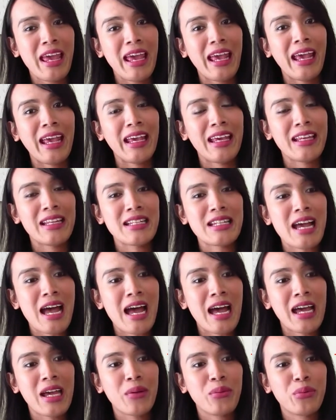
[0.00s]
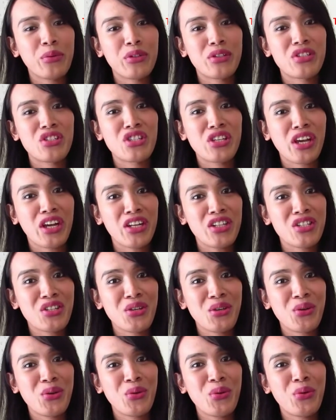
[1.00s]
And I would share to
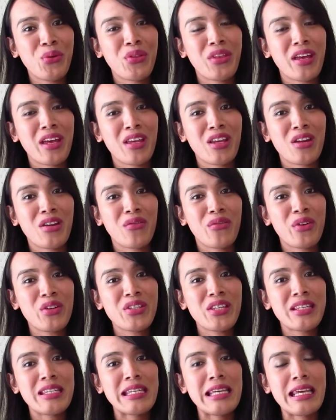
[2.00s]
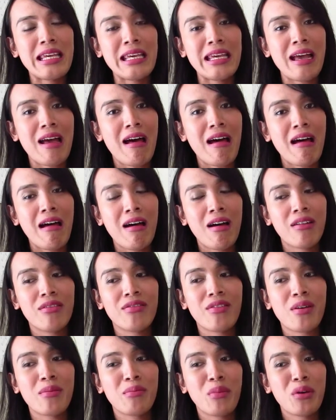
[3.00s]
you the University of
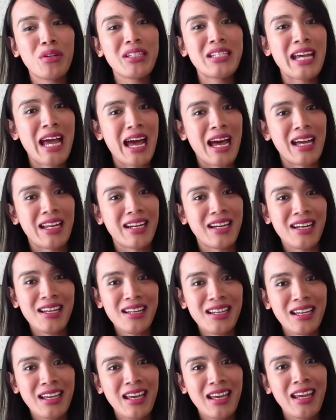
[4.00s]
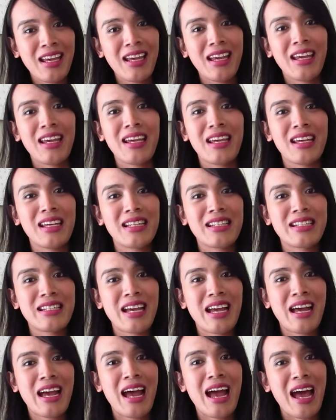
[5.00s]
Montana and
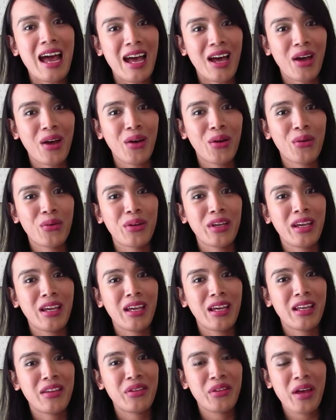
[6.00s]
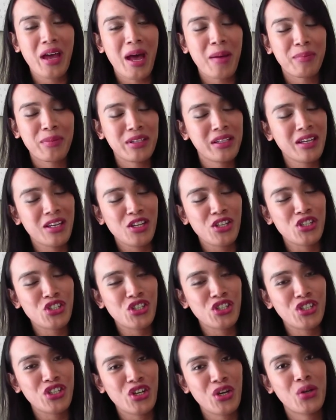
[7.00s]
how the
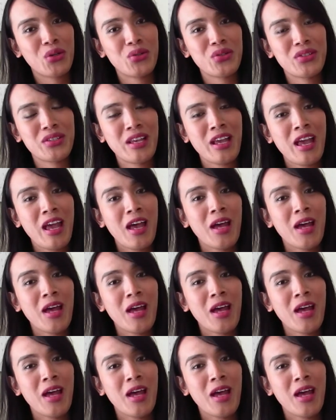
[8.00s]
application goes.